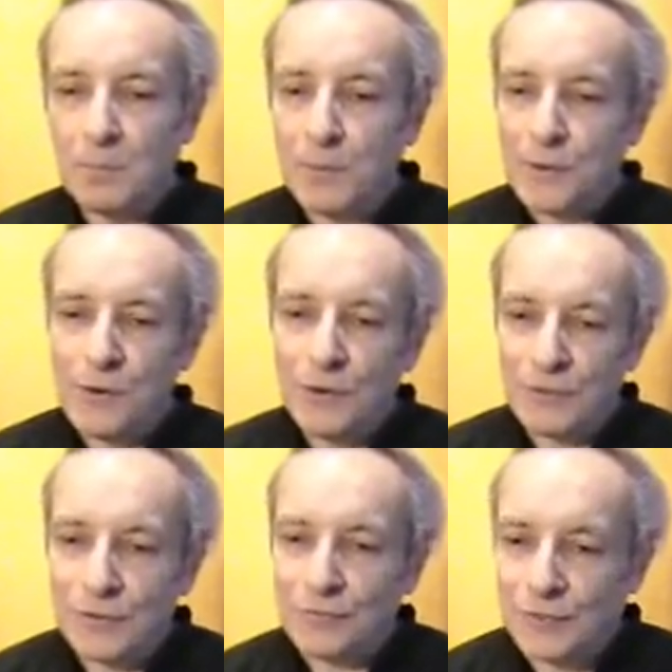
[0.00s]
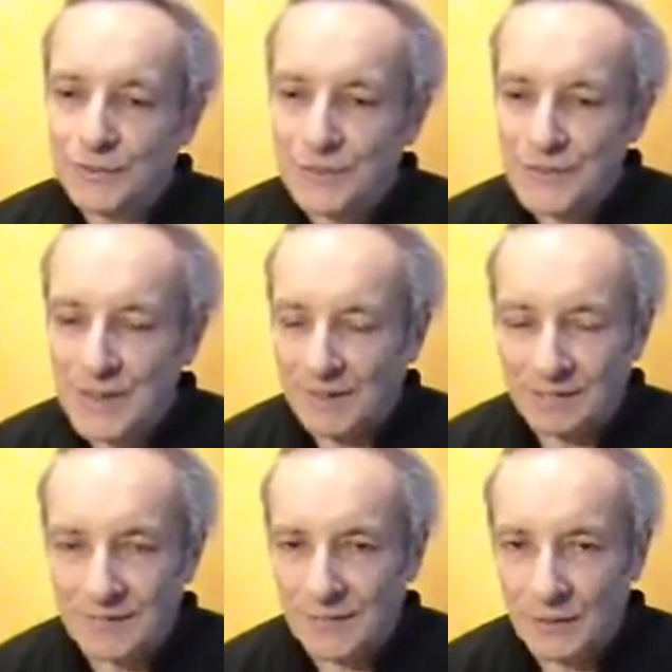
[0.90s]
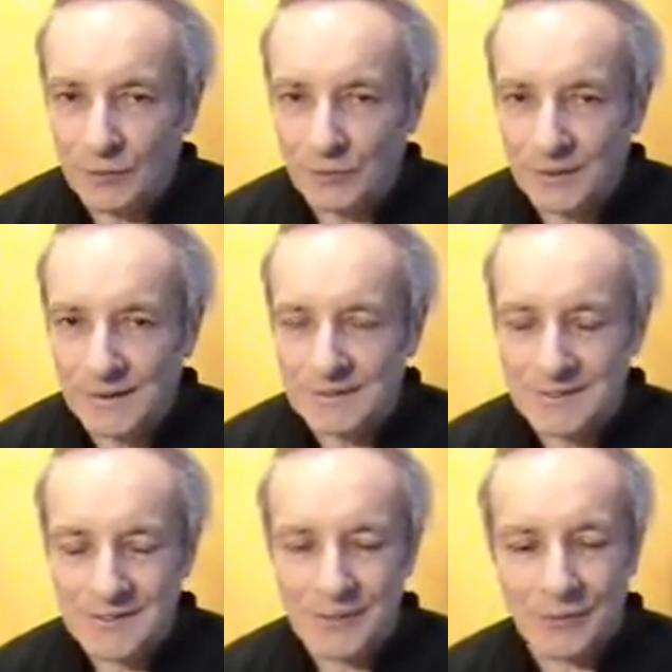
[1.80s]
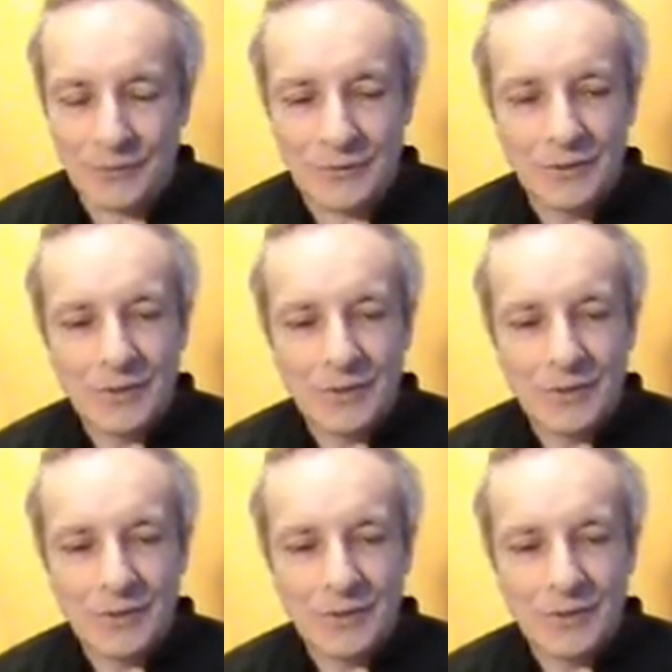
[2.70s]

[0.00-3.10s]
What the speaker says: but they're not different in the sense that they all relate to salt.